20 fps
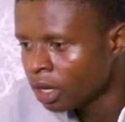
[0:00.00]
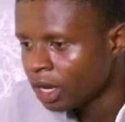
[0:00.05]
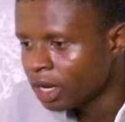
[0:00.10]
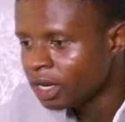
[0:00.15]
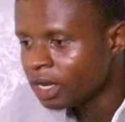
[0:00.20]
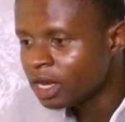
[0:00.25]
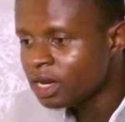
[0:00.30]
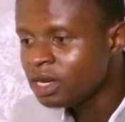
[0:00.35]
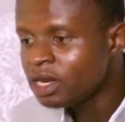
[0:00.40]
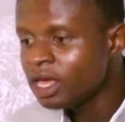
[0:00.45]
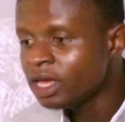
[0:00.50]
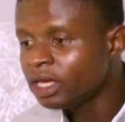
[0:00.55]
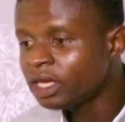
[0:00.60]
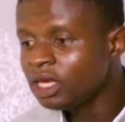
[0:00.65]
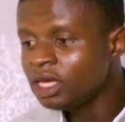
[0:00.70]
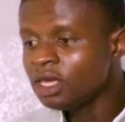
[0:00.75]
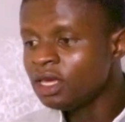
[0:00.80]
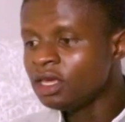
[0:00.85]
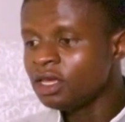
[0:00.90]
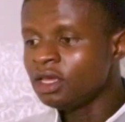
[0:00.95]
And then the
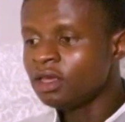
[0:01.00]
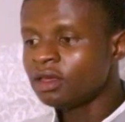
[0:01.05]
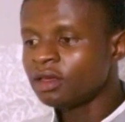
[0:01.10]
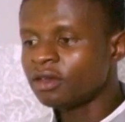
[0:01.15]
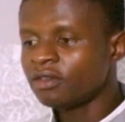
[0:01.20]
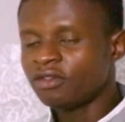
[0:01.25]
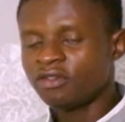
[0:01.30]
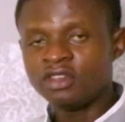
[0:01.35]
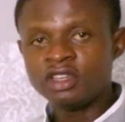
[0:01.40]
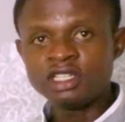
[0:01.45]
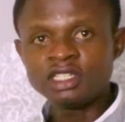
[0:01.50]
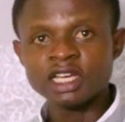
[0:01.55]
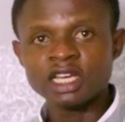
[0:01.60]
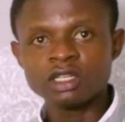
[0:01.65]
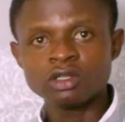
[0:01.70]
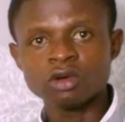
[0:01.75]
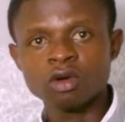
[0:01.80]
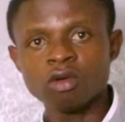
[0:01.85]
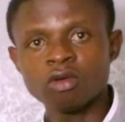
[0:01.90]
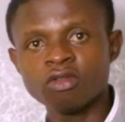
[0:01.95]
key
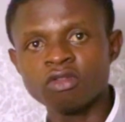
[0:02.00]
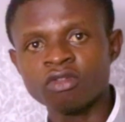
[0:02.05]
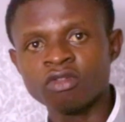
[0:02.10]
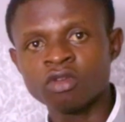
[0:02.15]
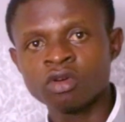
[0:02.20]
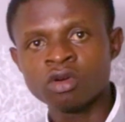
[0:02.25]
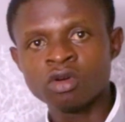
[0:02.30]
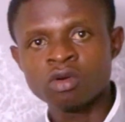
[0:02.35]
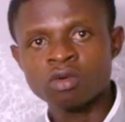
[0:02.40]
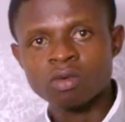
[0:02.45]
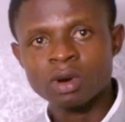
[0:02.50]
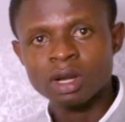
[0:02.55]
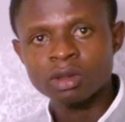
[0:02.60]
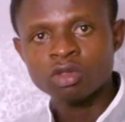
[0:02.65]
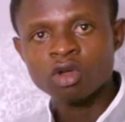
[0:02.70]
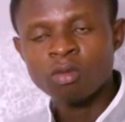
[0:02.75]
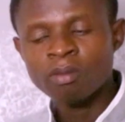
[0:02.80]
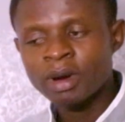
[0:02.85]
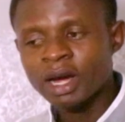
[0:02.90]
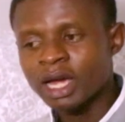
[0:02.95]
features of
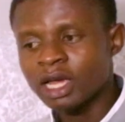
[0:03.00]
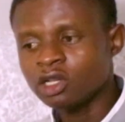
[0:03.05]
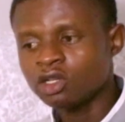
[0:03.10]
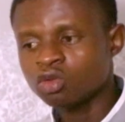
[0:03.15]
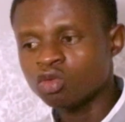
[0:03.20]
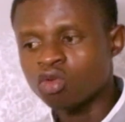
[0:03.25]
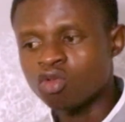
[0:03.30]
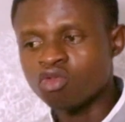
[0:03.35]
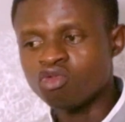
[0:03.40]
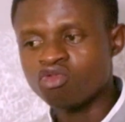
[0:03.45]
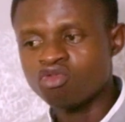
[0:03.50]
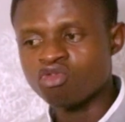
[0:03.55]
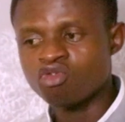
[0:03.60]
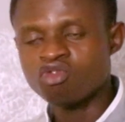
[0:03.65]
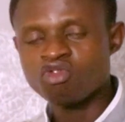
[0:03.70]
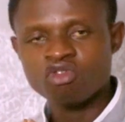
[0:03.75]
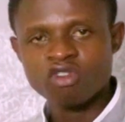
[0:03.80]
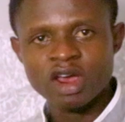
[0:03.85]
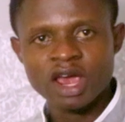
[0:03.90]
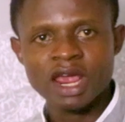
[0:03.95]
randomized
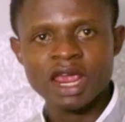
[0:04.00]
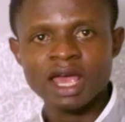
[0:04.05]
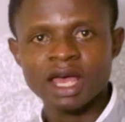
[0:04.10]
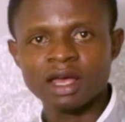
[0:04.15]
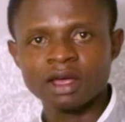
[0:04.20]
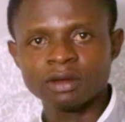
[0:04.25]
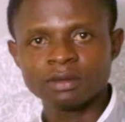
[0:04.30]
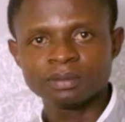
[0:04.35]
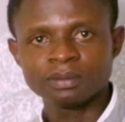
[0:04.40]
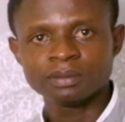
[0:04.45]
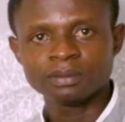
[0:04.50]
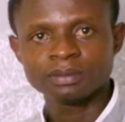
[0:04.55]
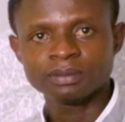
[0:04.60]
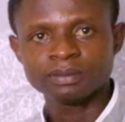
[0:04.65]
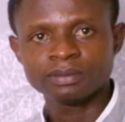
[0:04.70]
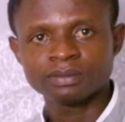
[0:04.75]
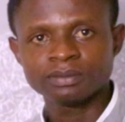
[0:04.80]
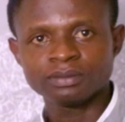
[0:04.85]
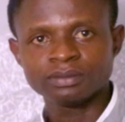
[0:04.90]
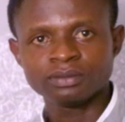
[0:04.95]
control trial.
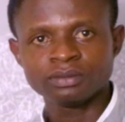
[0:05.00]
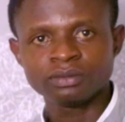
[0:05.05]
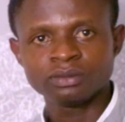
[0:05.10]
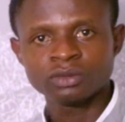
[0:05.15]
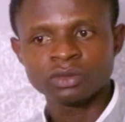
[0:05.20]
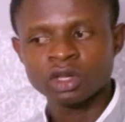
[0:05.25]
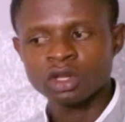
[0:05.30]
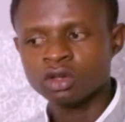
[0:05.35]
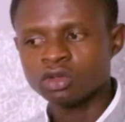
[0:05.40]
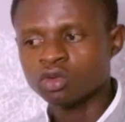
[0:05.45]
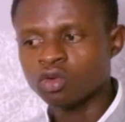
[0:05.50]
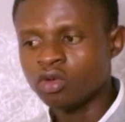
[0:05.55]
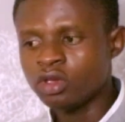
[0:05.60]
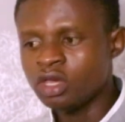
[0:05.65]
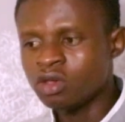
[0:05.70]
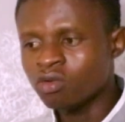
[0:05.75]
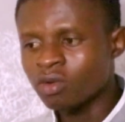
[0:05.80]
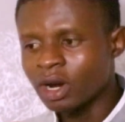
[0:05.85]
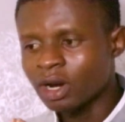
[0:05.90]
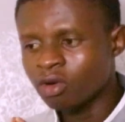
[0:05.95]
So
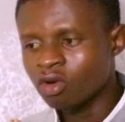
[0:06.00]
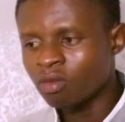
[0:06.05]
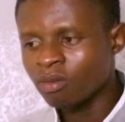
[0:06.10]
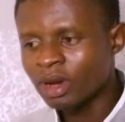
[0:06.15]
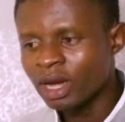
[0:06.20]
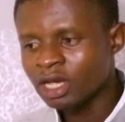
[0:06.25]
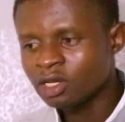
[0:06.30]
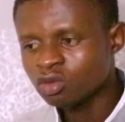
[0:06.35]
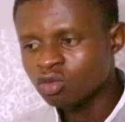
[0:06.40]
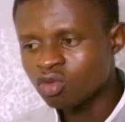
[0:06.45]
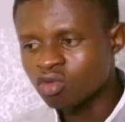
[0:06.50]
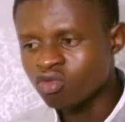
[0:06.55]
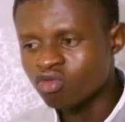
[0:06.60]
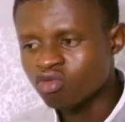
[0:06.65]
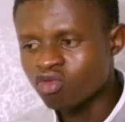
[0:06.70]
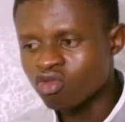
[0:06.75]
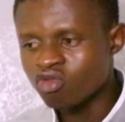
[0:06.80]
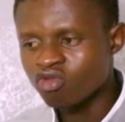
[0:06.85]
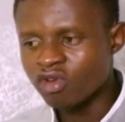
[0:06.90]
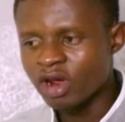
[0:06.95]
in randomized
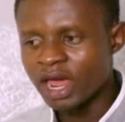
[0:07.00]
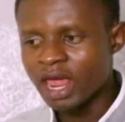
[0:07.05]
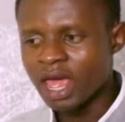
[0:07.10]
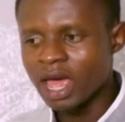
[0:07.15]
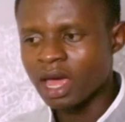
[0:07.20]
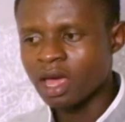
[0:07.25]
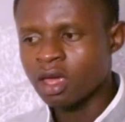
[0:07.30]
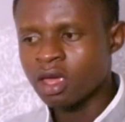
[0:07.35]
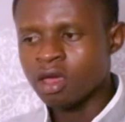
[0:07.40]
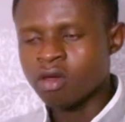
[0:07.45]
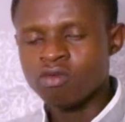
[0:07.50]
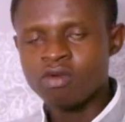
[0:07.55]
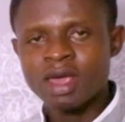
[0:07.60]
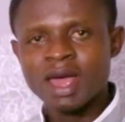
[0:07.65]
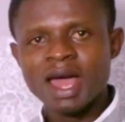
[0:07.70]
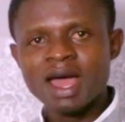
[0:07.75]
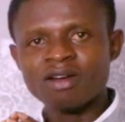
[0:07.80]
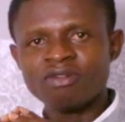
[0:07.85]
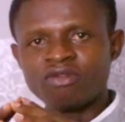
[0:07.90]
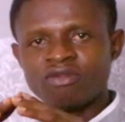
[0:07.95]
control trial, we
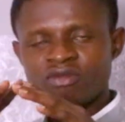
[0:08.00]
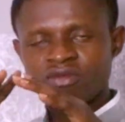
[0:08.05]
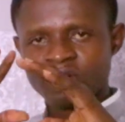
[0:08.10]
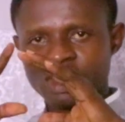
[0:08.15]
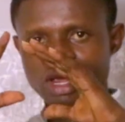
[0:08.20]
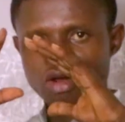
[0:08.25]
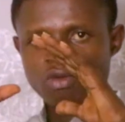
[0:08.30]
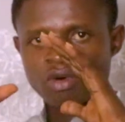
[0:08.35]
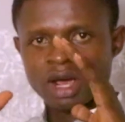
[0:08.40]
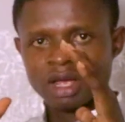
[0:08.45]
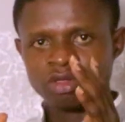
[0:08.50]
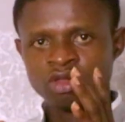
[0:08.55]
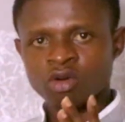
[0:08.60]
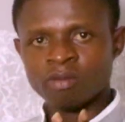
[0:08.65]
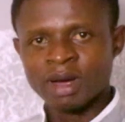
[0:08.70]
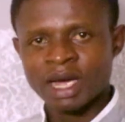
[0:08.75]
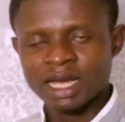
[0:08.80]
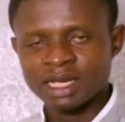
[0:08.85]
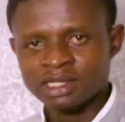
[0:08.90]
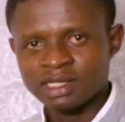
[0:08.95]
have the
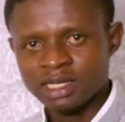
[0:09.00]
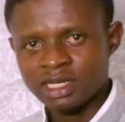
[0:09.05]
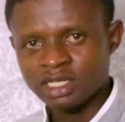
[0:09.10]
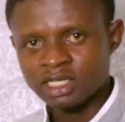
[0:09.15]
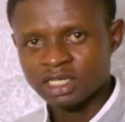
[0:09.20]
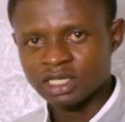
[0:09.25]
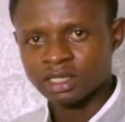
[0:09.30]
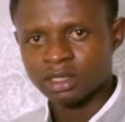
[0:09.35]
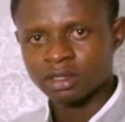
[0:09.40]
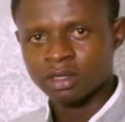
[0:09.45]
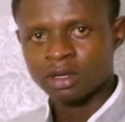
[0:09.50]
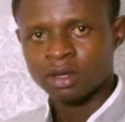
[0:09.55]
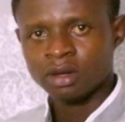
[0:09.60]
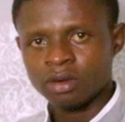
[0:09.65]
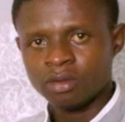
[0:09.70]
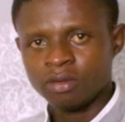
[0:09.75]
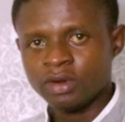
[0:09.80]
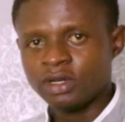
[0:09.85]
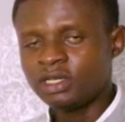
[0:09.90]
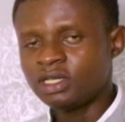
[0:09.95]
randomization,
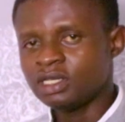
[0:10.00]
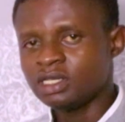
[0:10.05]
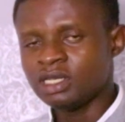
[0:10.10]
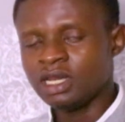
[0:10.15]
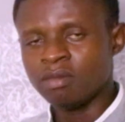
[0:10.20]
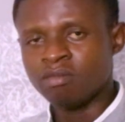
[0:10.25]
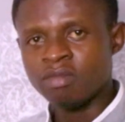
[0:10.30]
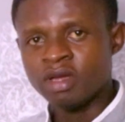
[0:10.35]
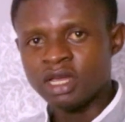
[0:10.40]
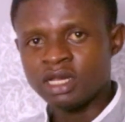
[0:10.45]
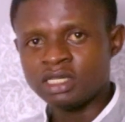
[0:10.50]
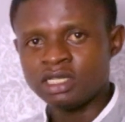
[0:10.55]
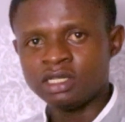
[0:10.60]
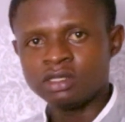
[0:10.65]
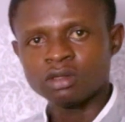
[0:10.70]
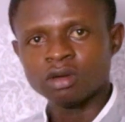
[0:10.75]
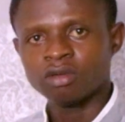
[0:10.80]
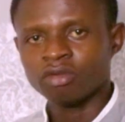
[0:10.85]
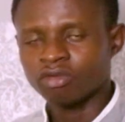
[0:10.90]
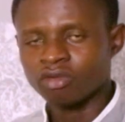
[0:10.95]
which is the
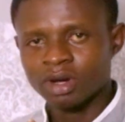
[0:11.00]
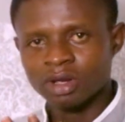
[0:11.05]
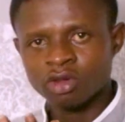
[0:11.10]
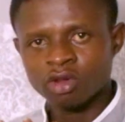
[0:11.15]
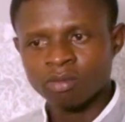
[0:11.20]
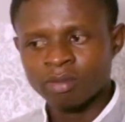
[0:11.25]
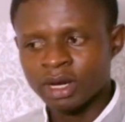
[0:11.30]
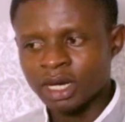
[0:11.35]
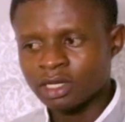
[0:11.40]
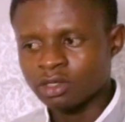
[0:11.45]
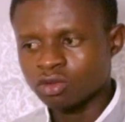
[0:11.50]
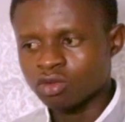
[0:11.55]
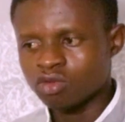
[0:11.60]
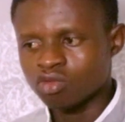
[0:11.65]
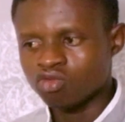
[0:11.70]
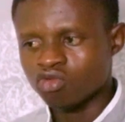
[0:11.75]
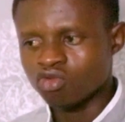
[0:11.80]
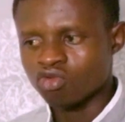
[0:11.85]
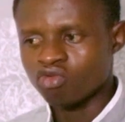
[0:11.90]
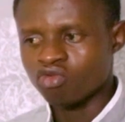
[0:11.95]
basis of randomized
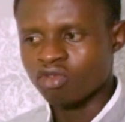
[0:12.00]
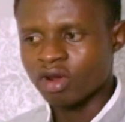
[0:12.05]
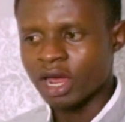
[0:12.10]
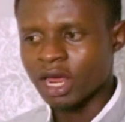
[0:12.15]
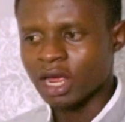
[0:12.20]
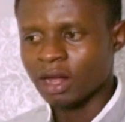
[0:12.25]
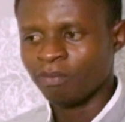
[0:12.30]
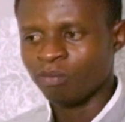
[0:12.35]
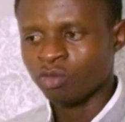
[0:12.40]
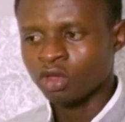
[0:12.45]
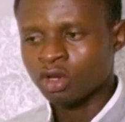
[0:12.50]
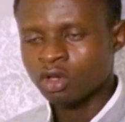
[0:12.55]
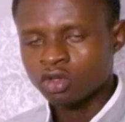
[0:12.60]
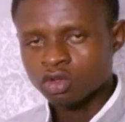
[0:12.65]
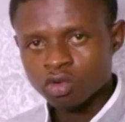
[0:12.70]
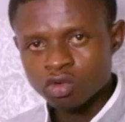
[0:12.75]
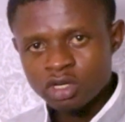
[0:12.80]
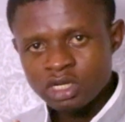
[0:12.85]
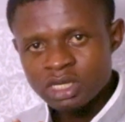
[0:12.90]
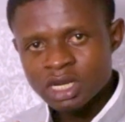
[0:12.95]
control trial.
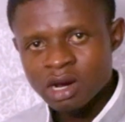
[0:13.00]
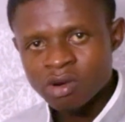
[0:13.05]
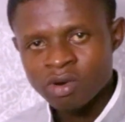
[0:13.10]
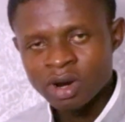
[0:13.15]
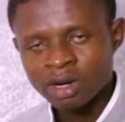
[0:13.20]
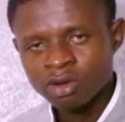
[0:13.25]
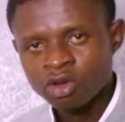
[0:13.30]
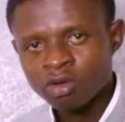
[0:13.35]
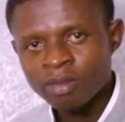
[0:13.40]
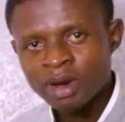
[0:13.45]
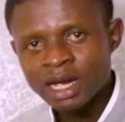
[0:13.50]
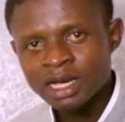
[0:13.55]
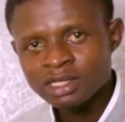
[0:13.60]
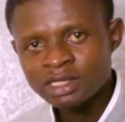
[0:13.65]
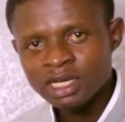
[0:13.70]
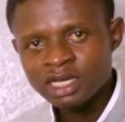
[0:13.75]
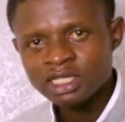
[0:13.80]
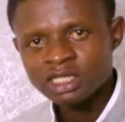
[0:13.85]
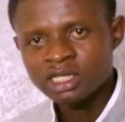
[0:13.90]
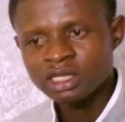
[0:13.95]
So in the
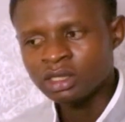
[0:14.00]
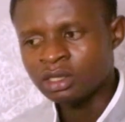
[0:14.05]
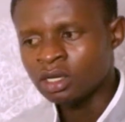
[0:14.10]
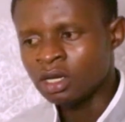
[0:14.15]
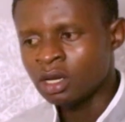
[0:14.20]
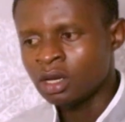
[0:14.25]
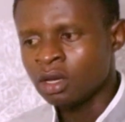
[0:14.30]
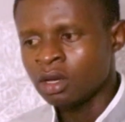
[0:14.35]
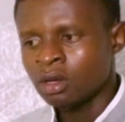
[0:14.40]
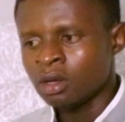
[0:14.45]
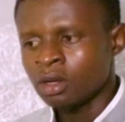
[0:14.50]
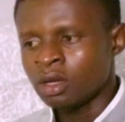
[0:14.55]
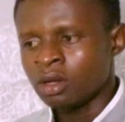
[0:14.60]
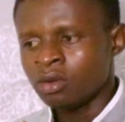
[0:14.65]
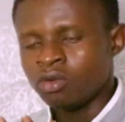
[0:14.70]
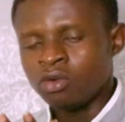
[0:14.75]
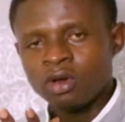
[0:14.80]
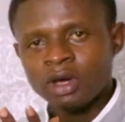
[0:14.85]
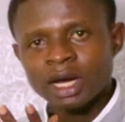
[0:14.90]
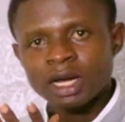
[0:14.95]
randomization,
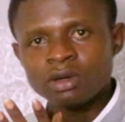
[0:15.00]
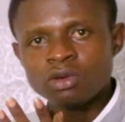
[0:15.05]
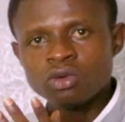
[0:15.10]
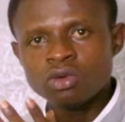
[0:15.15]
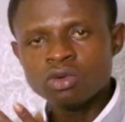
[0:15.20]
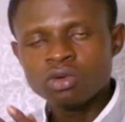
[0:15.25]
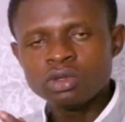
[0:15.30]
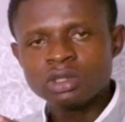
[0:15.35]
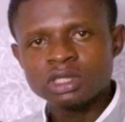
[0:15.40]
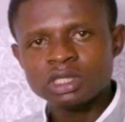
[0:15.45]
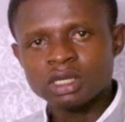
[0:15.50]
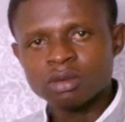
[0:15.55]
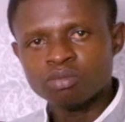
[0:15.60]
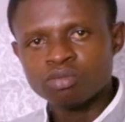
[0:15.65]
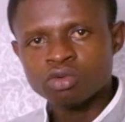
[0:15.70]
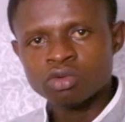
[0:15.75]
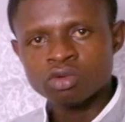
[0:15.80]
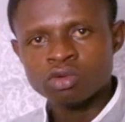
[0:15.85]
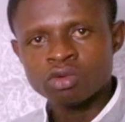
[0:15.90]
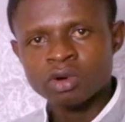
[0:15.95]
you can do
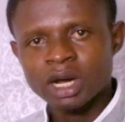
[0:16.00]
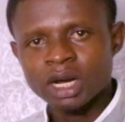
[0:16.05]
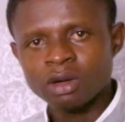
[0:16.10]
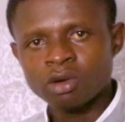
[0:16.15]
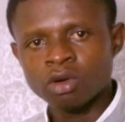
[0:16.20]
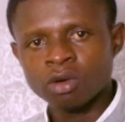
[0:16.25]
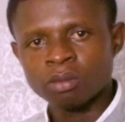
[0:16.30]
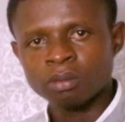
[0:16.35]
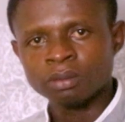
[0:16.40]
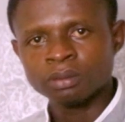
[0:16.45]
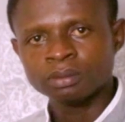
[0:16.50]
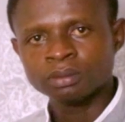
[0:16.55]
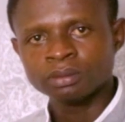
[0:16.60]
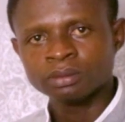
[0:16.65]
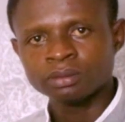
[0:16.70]
simple random.